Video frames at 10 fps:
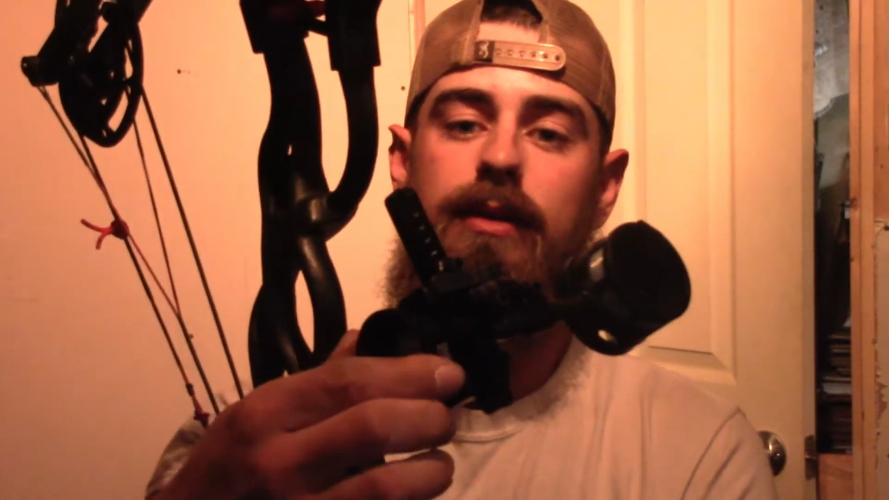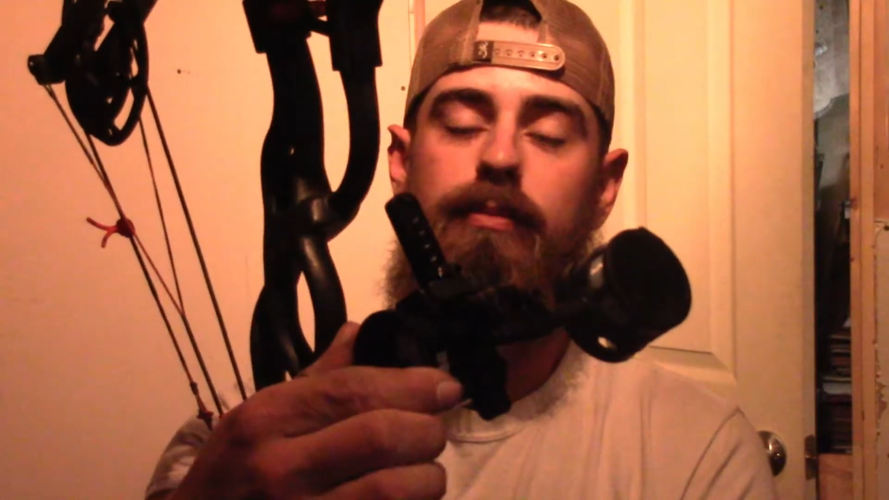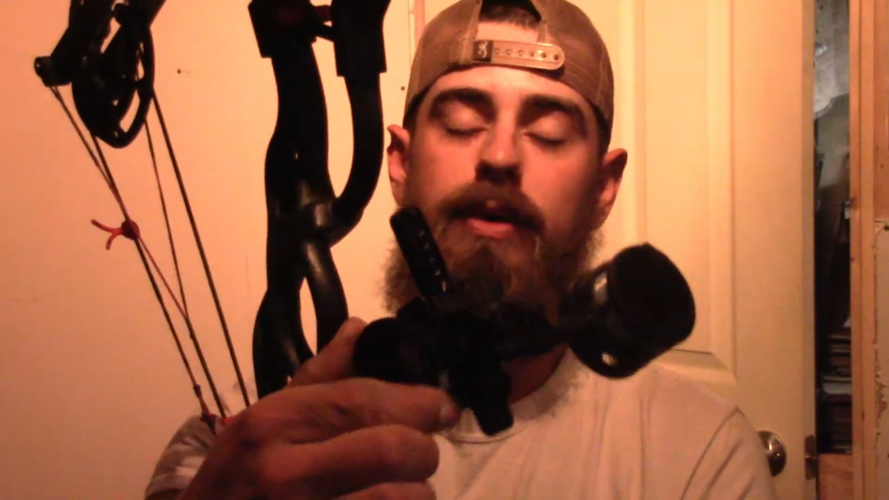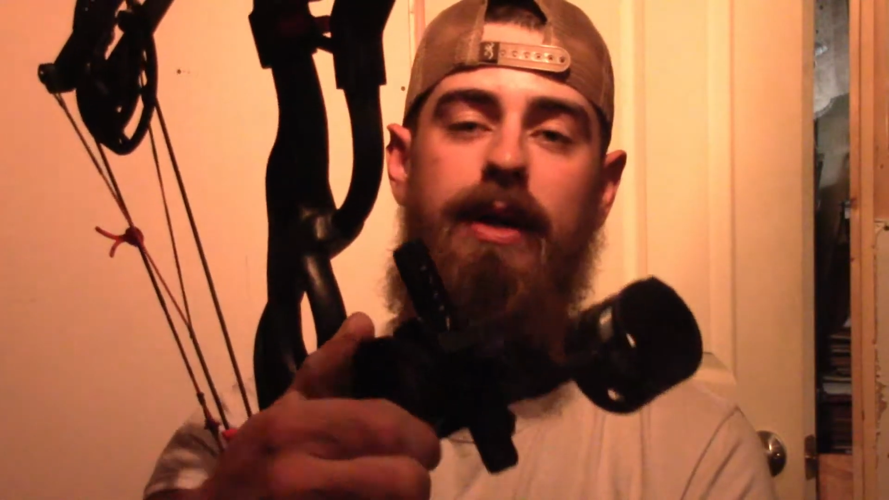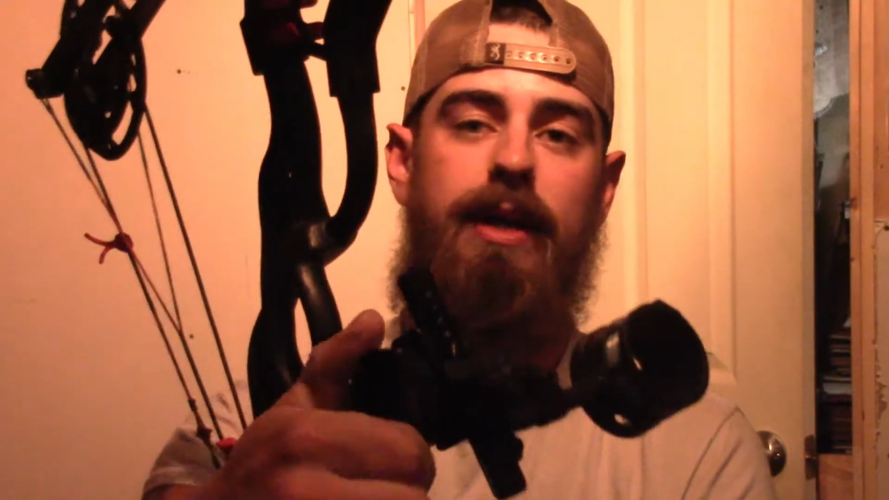
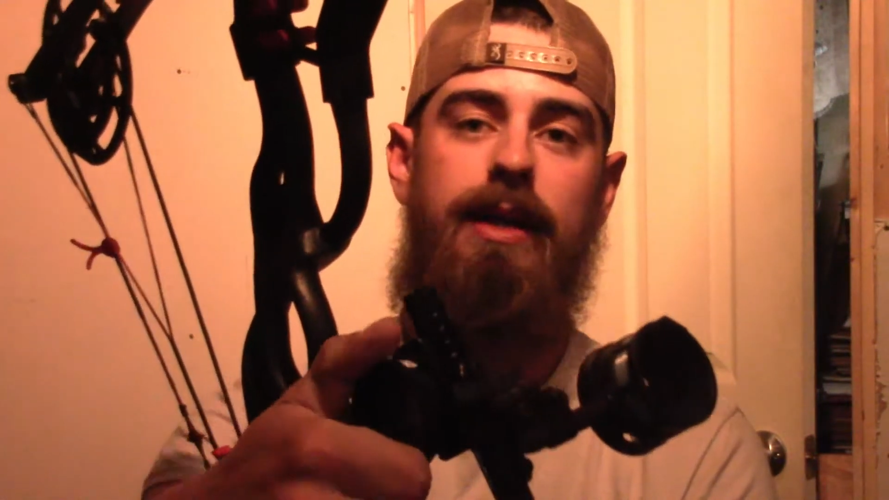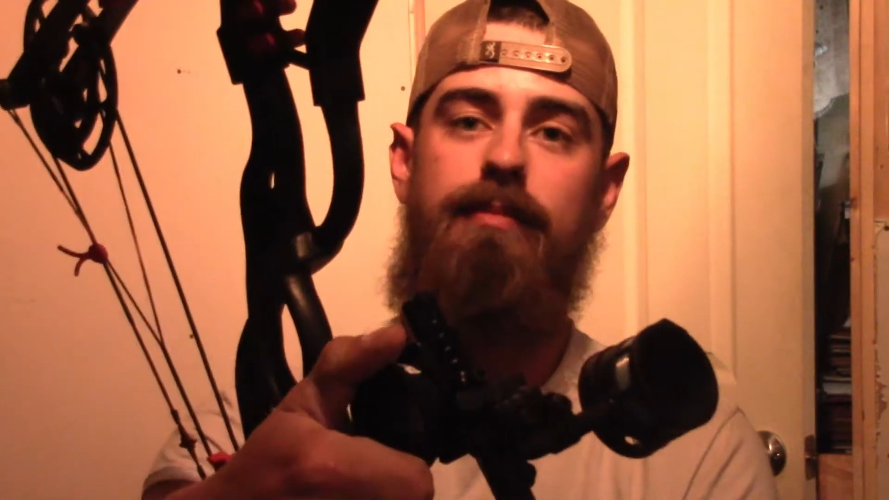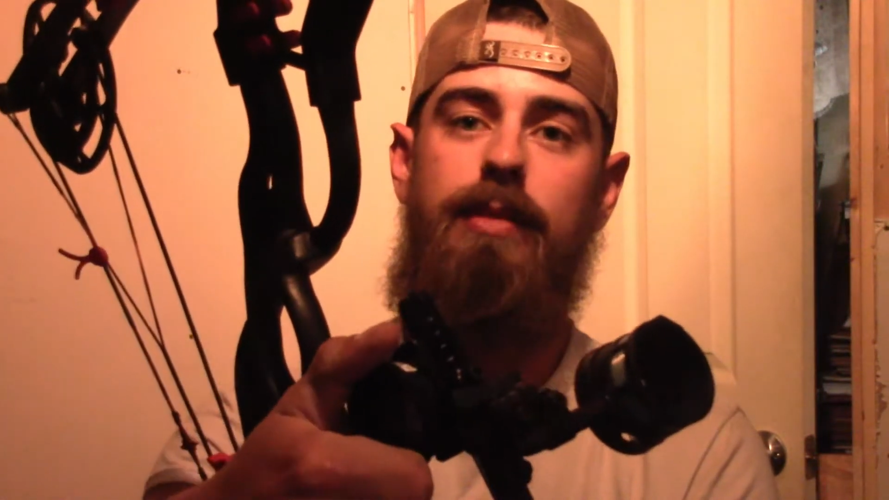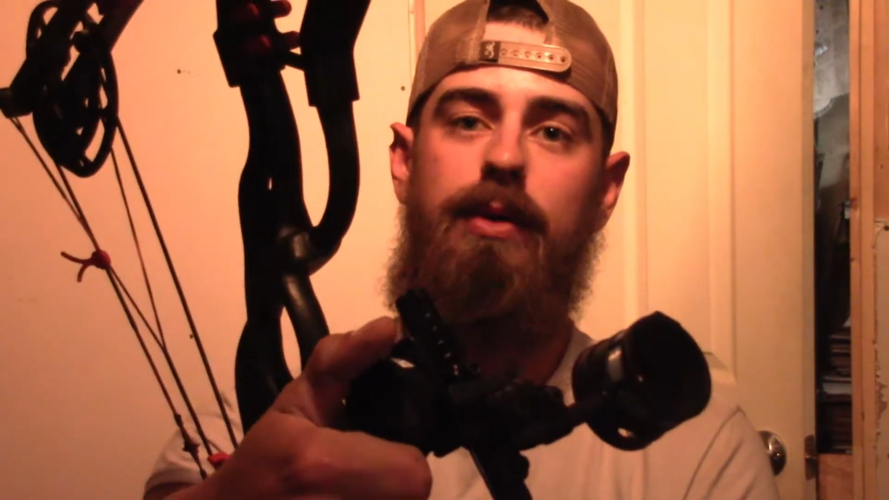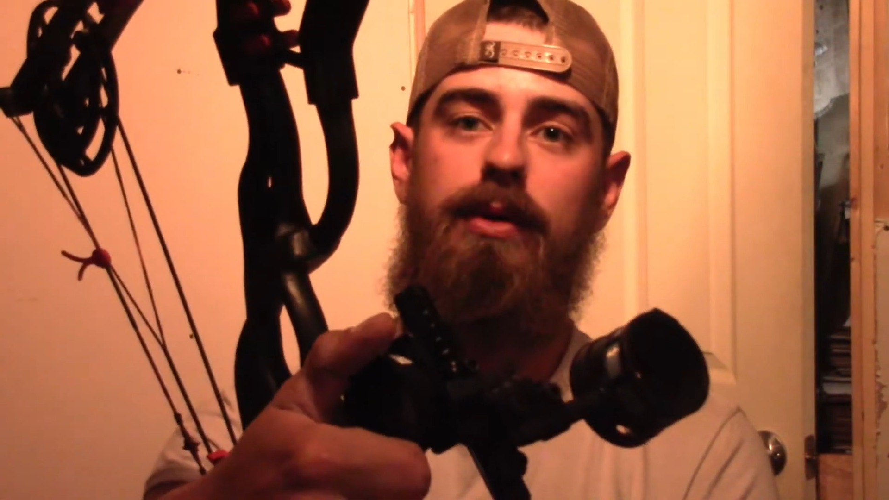but it
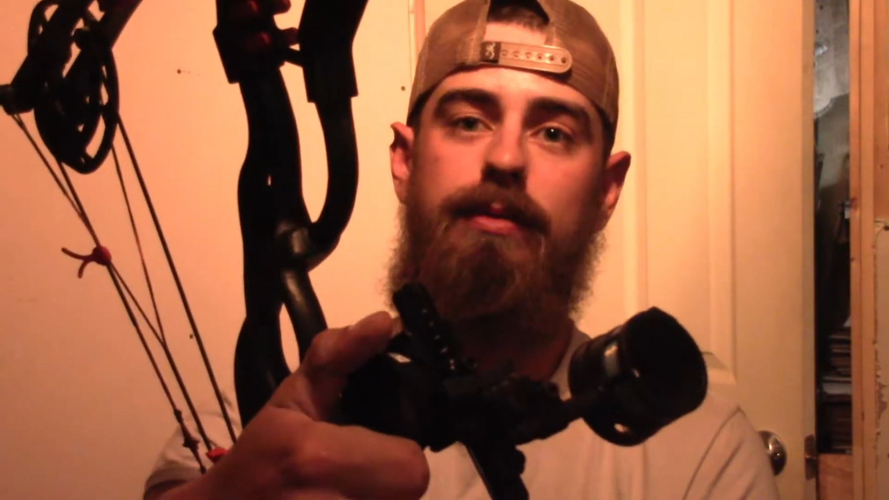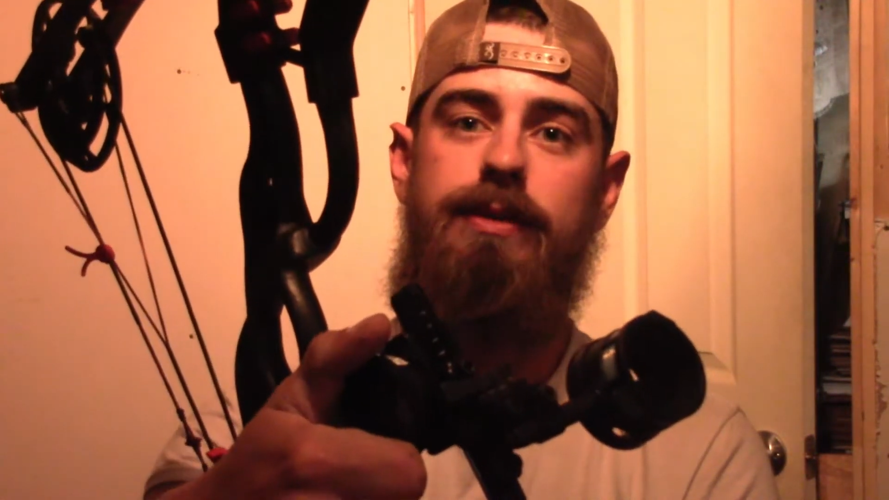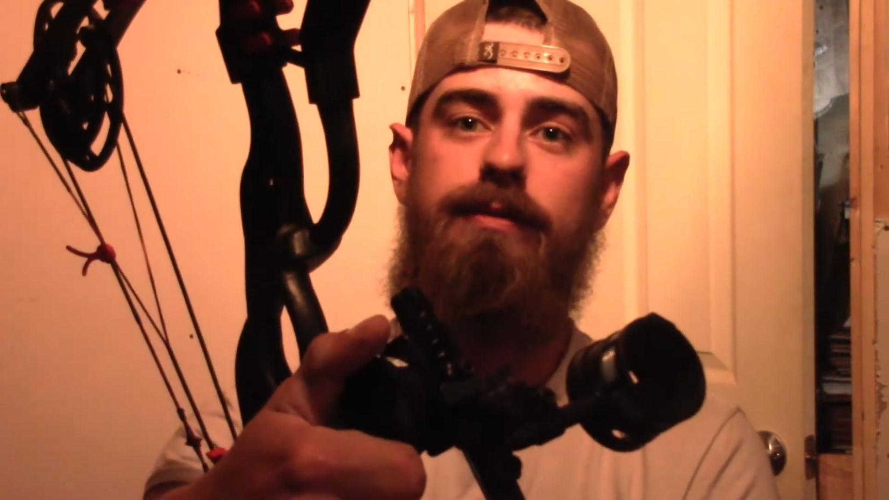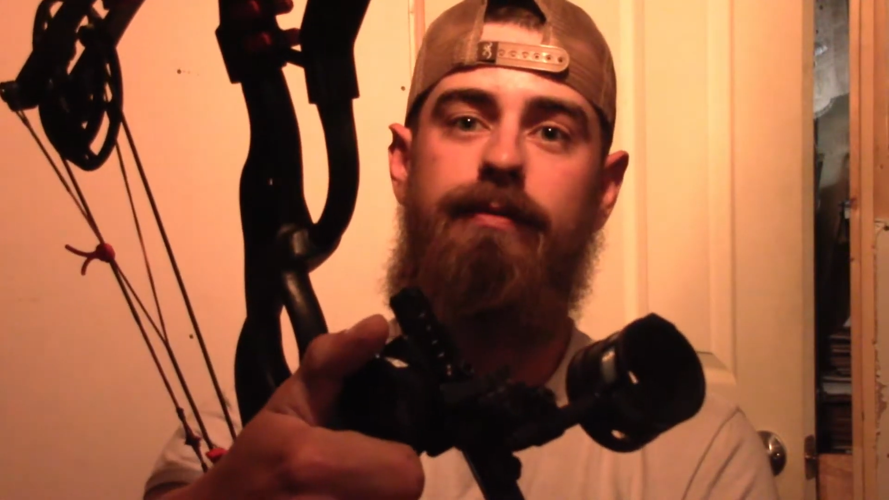moves